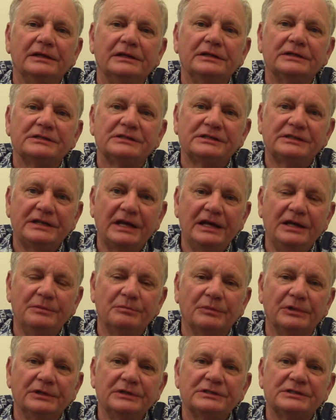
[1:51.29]
the
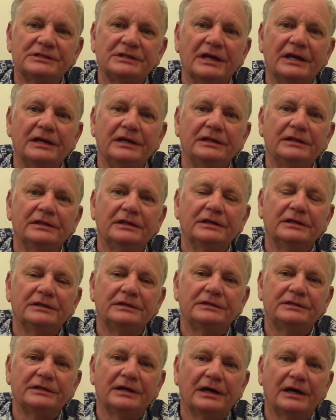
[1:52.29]
statement saying
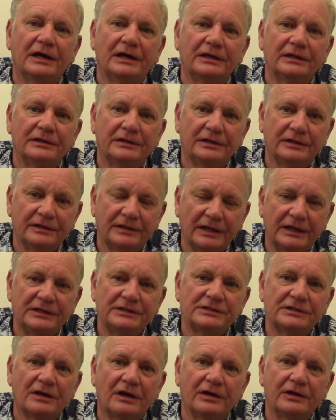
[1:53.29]
that uh, that they
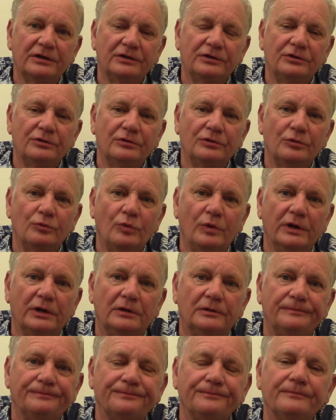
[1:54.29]
saw you do the
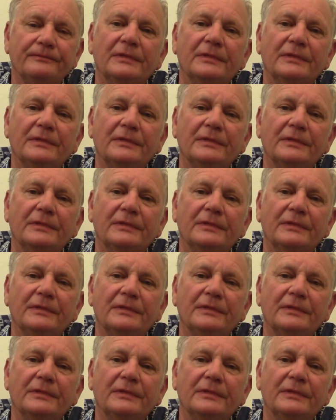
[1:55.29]
will.